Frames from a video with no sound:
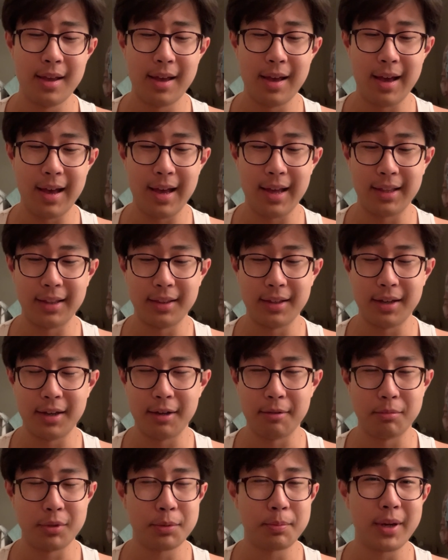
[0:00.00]
And
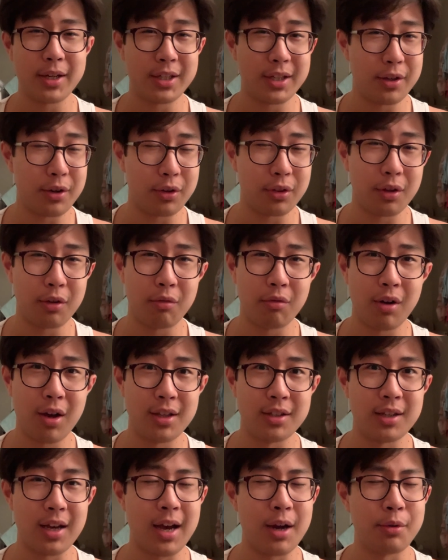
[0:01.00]
um, especially on the
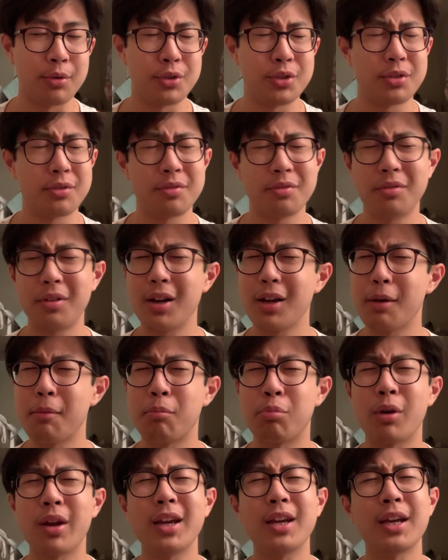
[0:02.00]
runs, I was
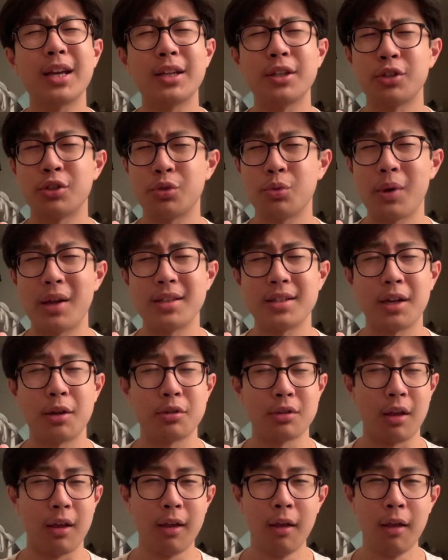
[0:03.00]
breaking sweats. And I was like,